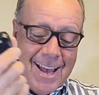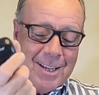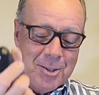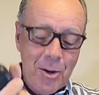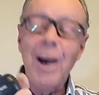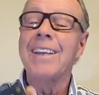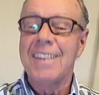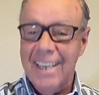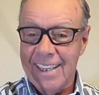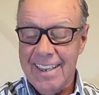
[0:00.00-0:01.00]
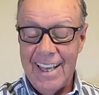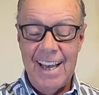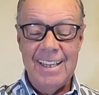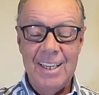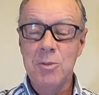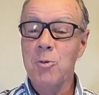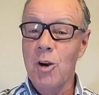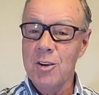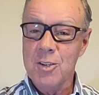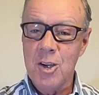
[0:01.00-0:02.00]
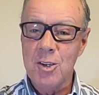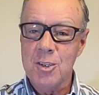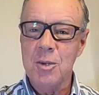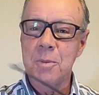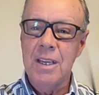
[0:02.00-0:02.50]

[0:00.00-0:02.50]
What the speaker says: So I did, and it works awesome.